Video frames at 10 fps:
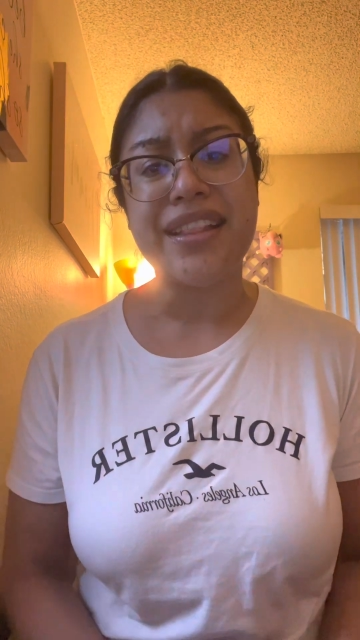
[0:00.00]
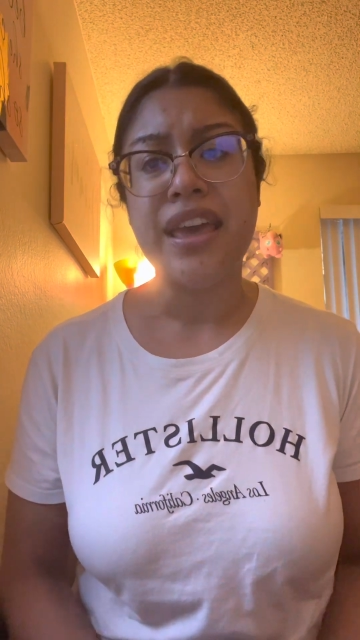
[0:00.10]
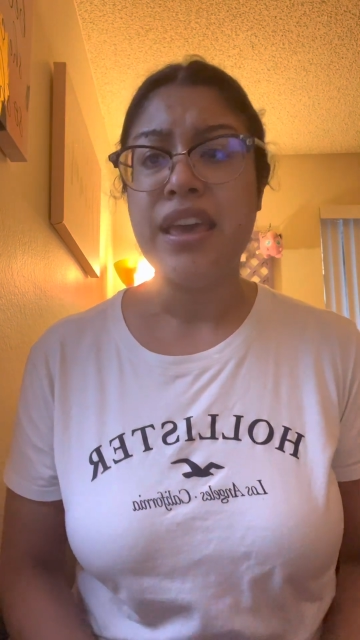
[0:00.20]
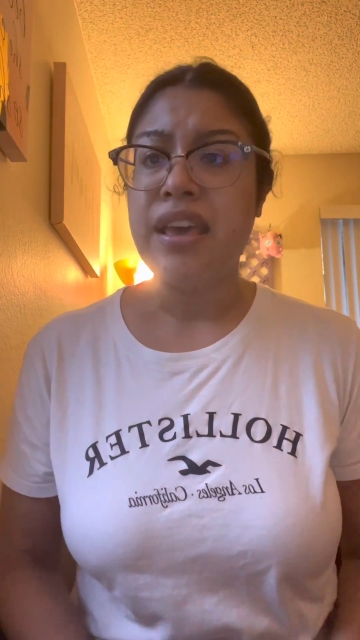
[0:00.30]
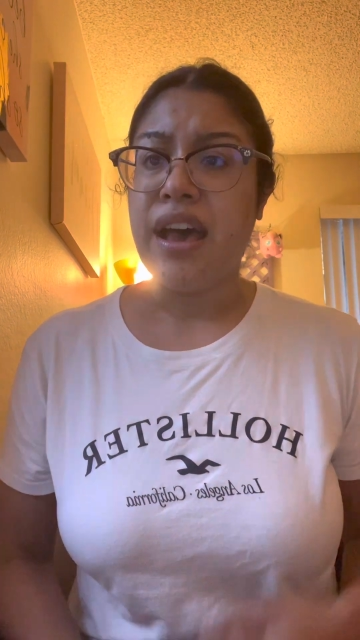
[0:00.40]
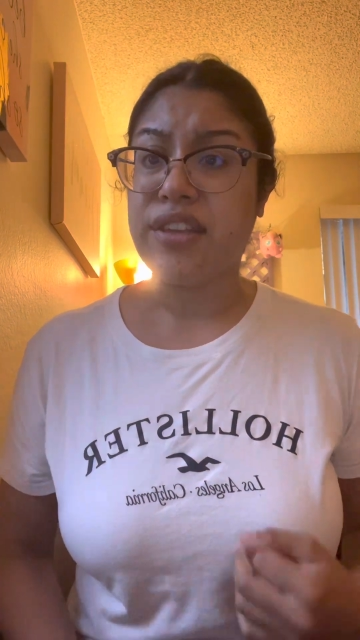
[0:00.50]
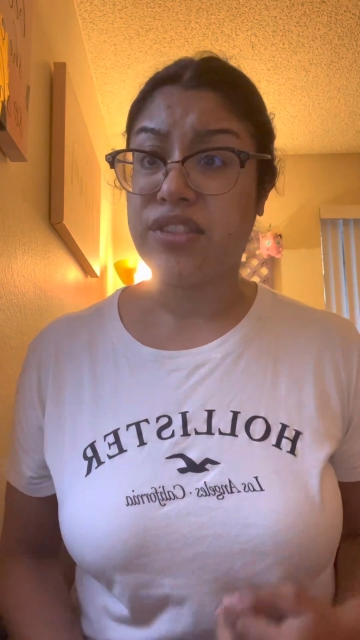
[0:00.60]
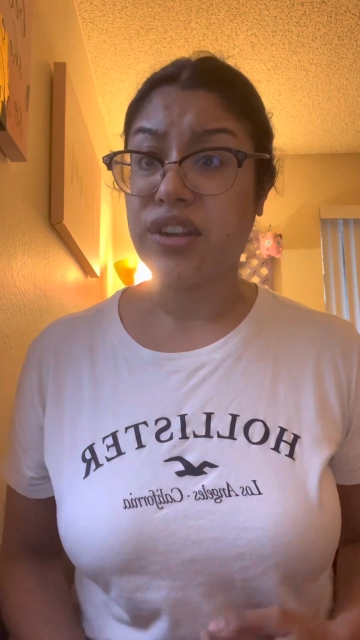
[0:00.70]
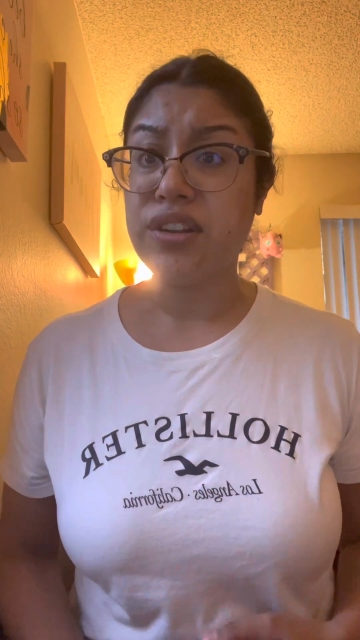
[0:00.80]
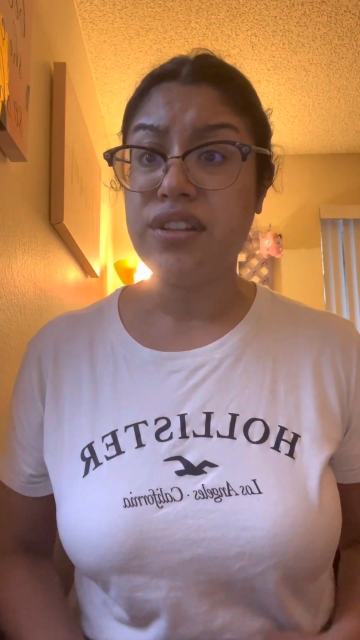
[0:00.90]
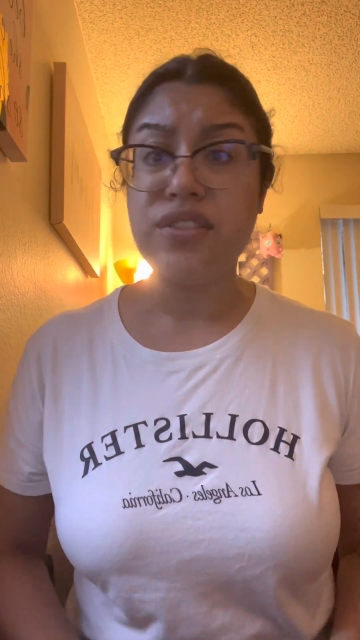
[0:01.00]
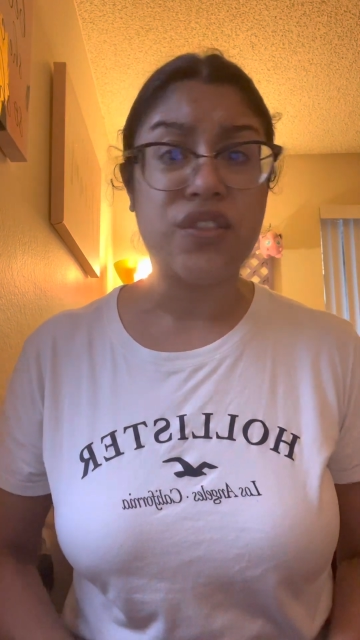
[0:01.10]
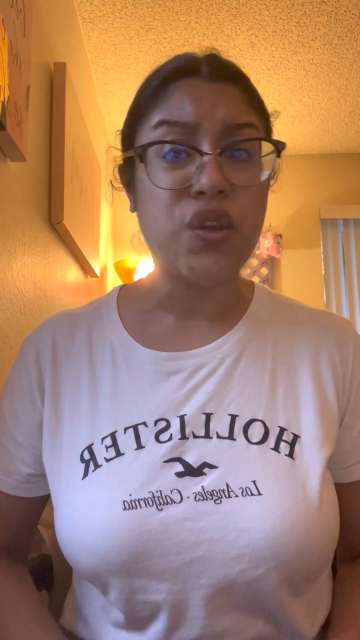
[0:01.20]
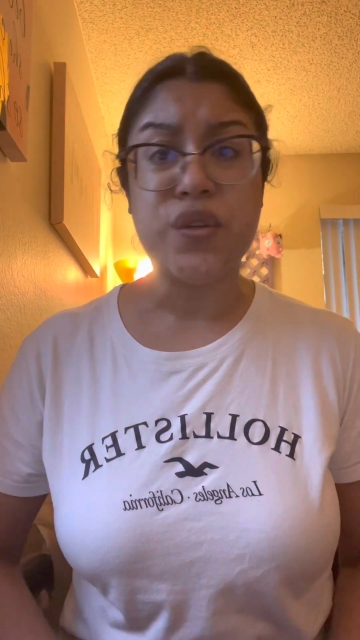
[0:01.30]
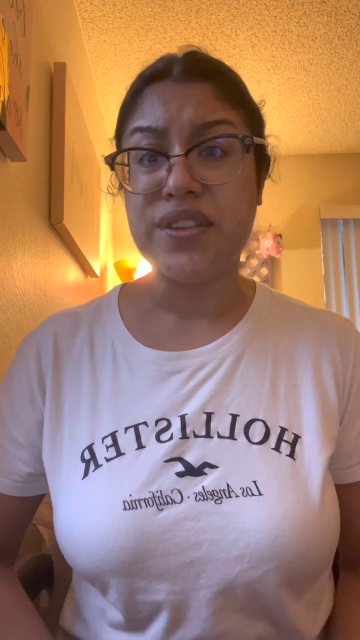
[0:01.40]
A certain
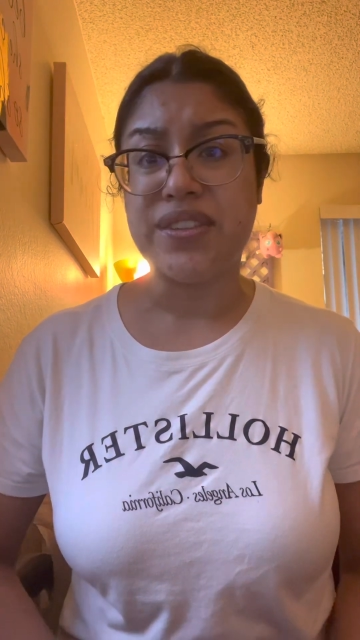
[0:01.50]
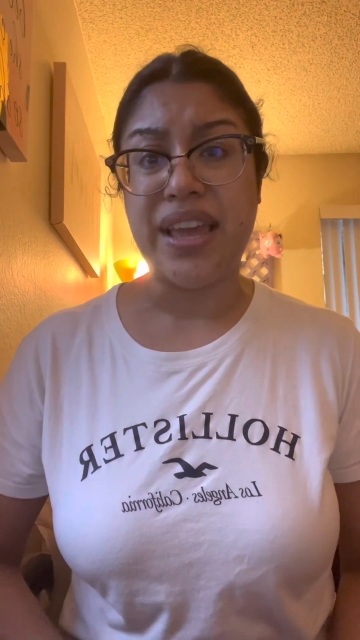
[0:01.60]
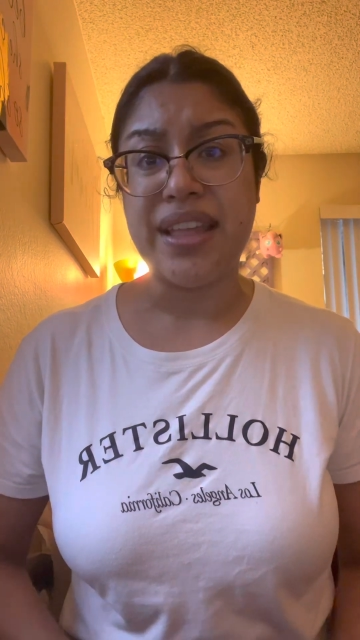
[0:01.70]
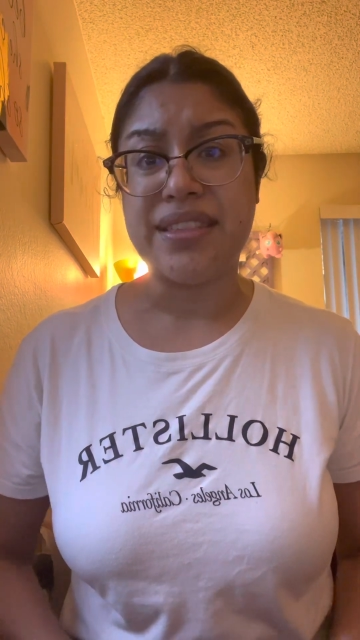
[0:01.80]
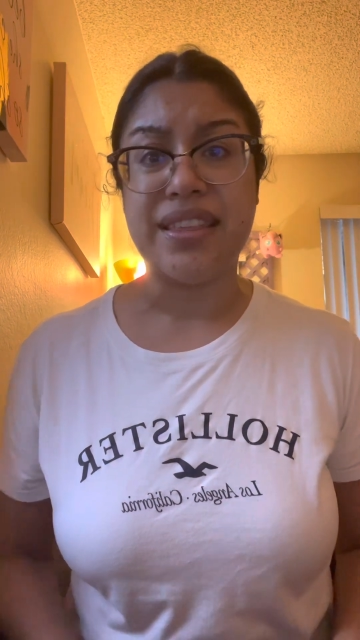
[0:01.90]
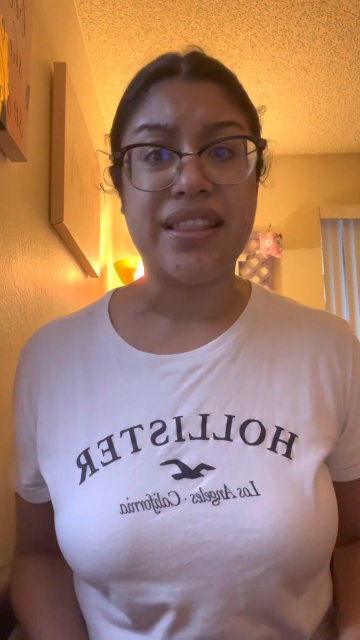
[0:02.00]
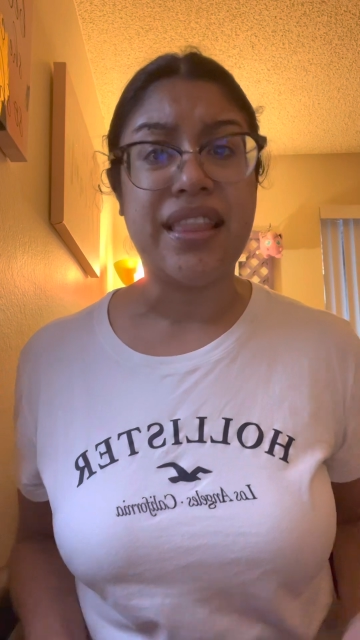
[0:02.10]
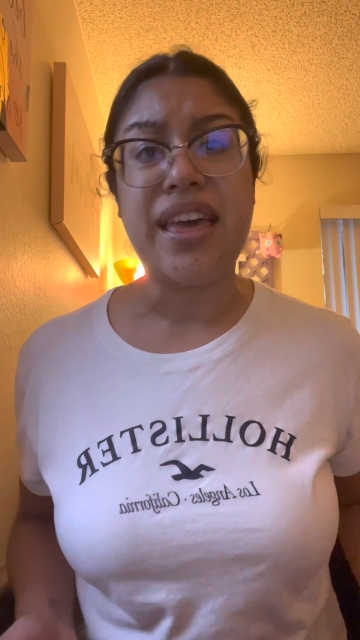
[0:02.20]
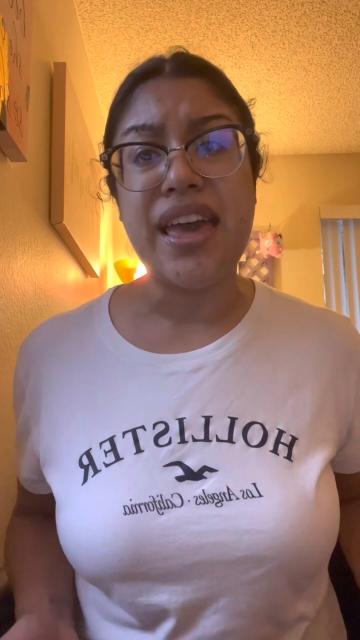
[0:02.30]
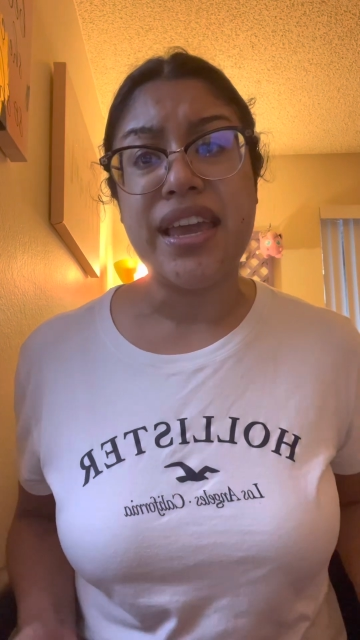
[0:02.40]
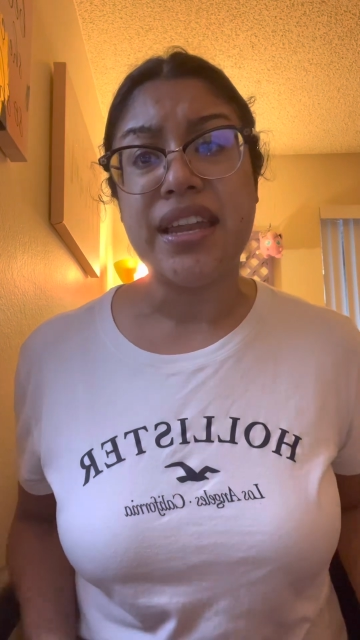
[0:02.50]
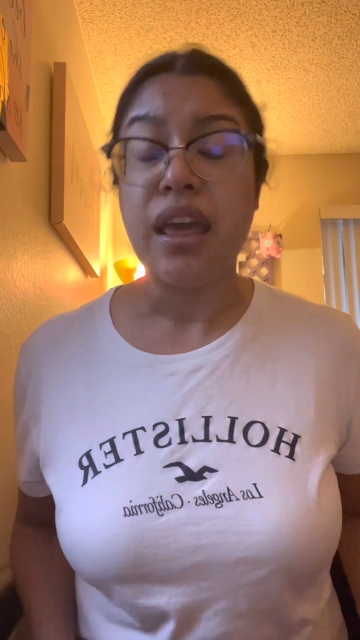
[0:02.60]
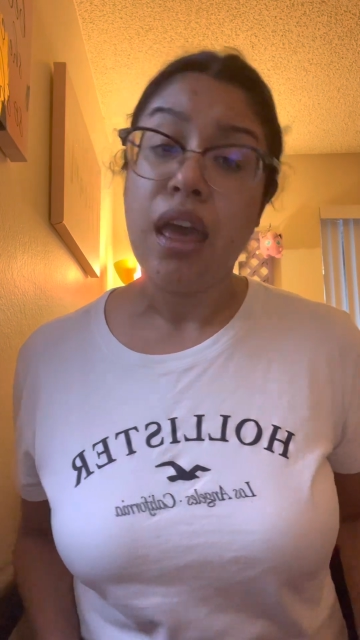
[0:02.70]
suitor stands in line.